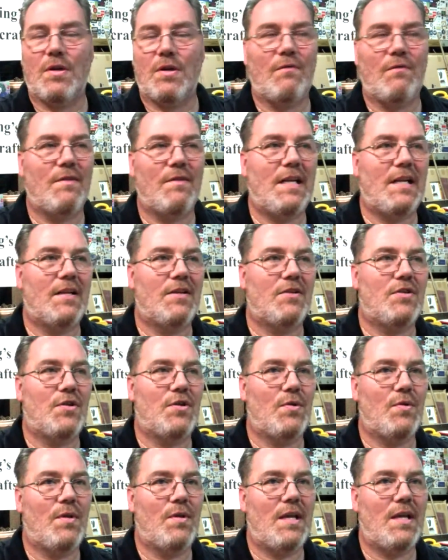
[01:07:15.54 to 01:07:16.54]
Don't feed
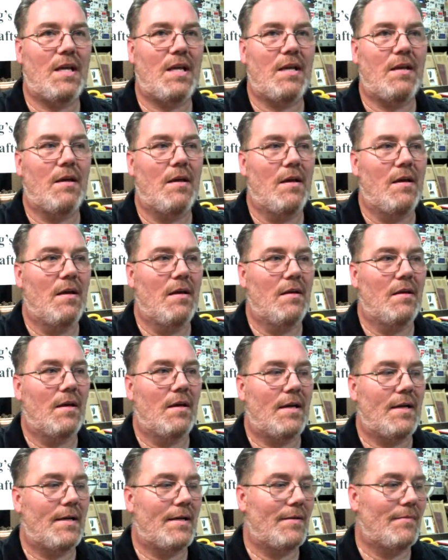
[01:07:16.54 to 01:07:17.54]
into the
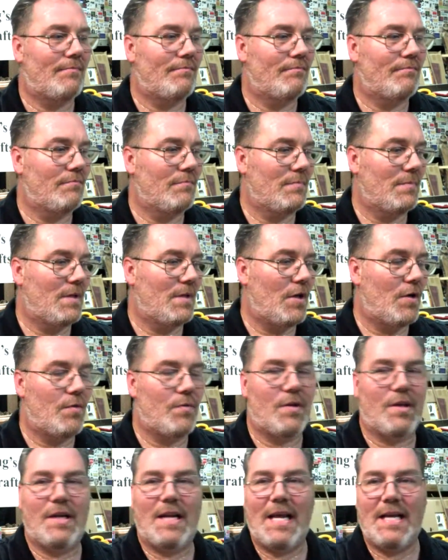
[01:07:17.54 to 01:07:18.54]

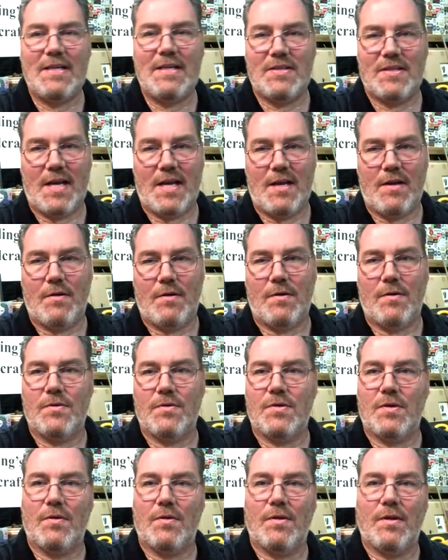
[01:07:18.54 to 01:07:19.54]
naysayers
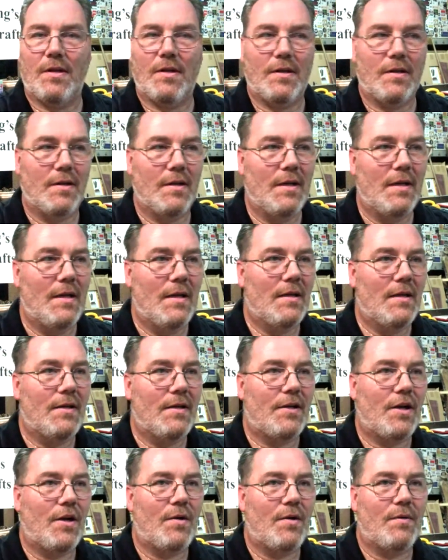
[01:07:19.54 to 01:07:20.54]
or
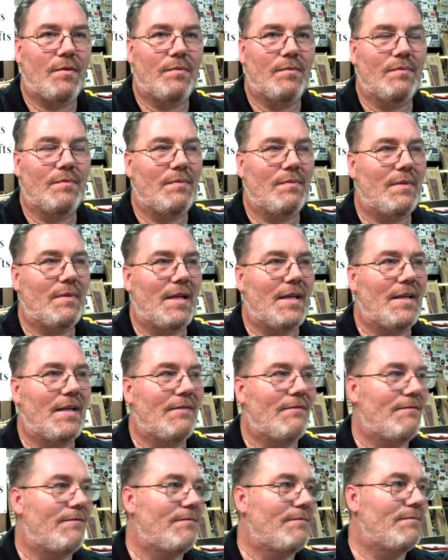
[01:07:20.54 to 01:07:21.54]
if
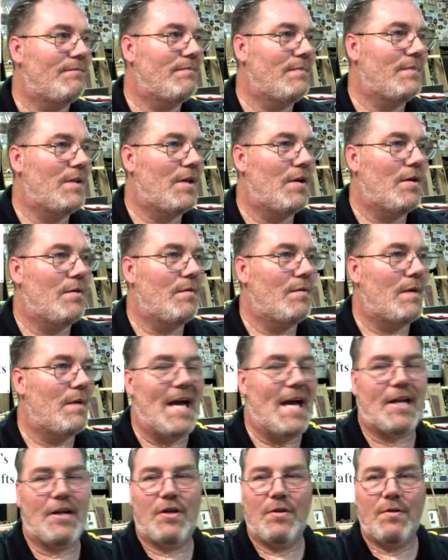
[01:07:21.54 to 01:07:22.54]
I
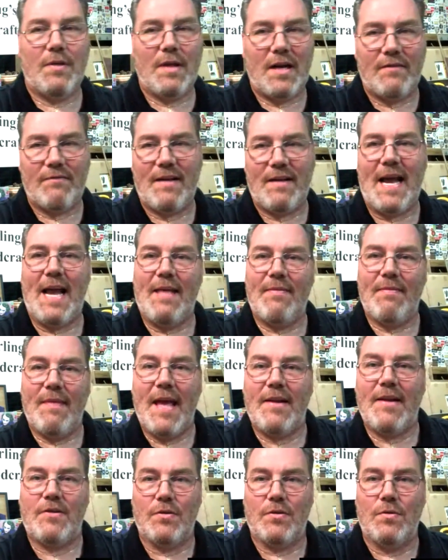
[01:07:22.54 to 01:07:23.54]
could do that if I had that
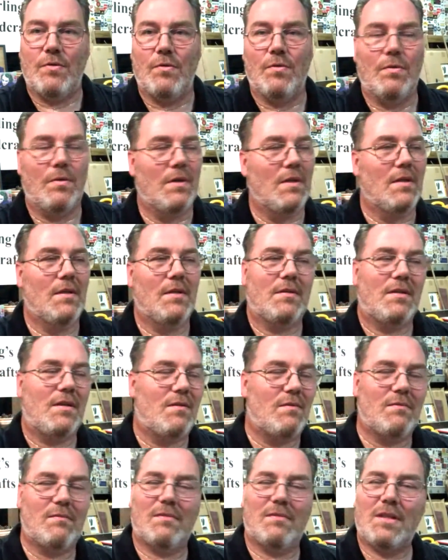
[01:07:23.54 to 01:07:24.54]
tool.
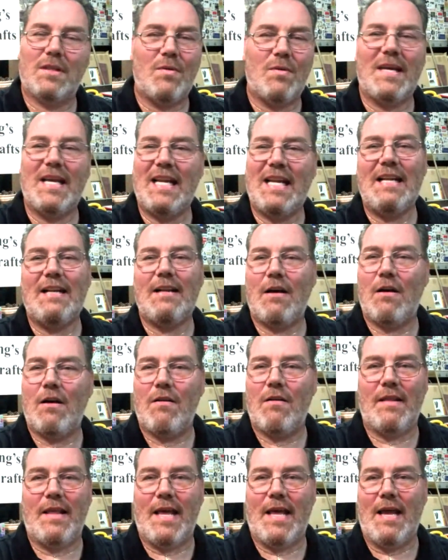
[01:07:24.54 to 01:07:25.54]
Don't get into all
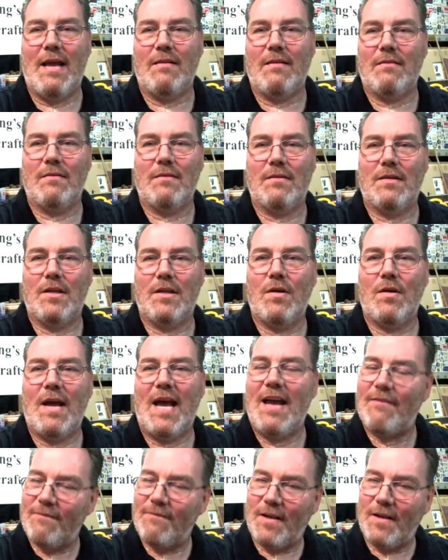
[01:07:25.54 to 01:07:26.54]
that.
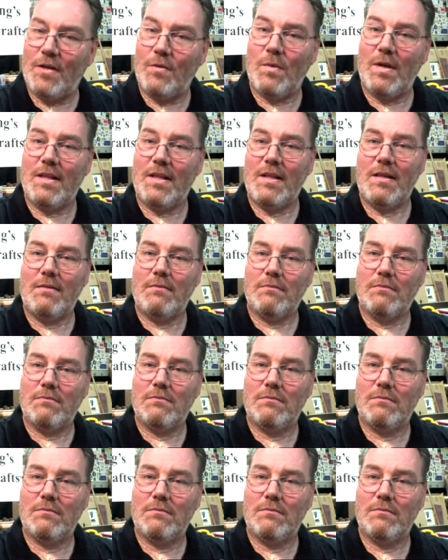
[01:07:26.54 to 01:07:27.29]
Have fun with it.